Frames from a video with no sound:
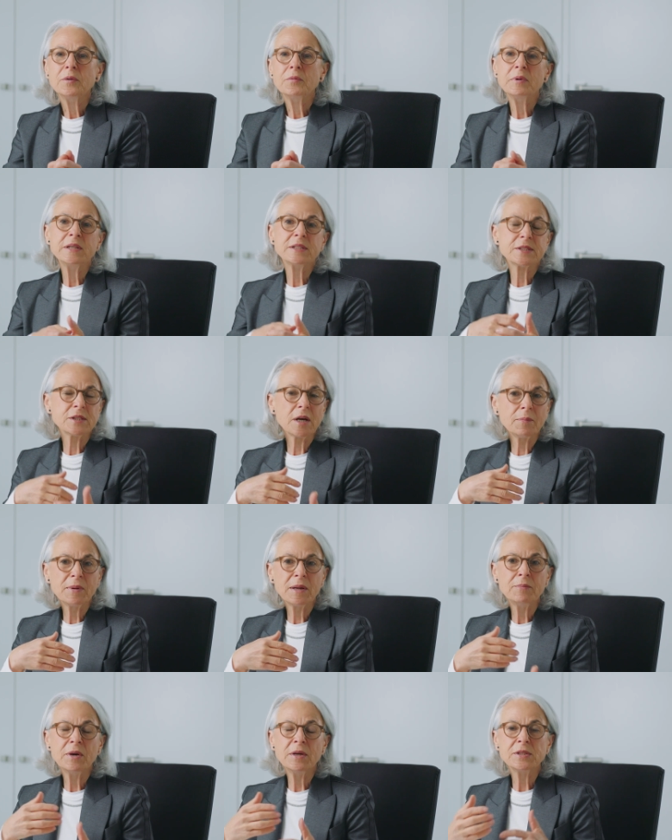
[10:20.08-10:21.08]
with
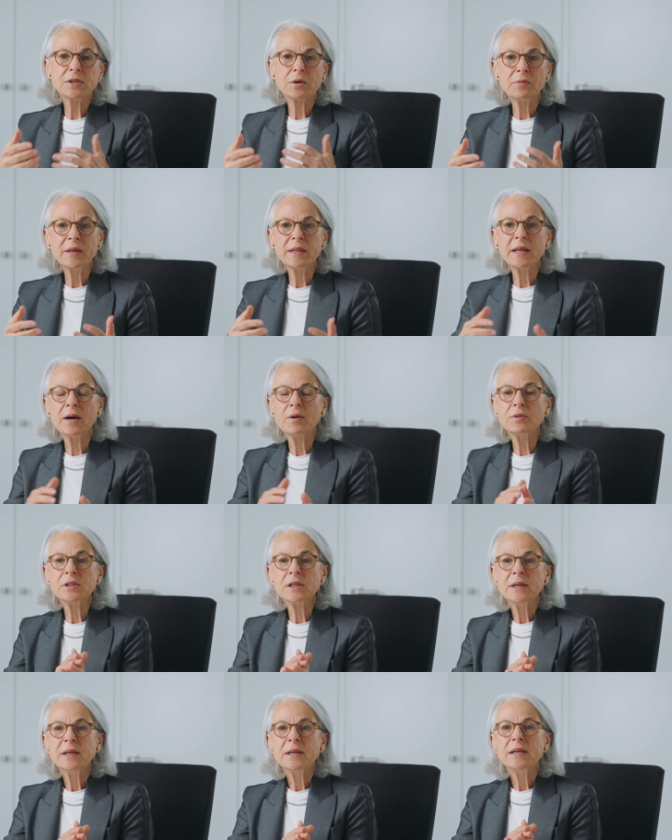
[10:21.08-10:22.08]
supplements or
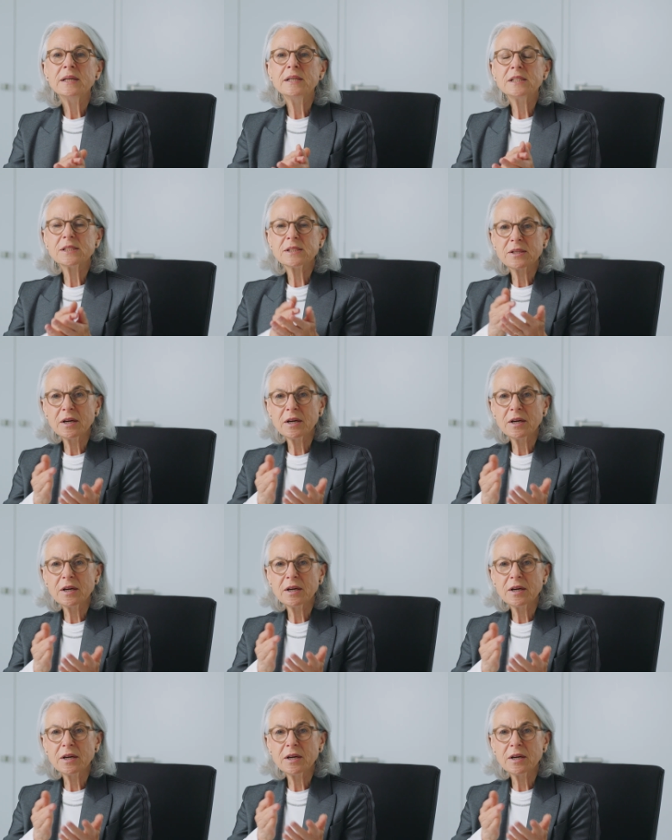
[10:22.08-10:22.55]
without, is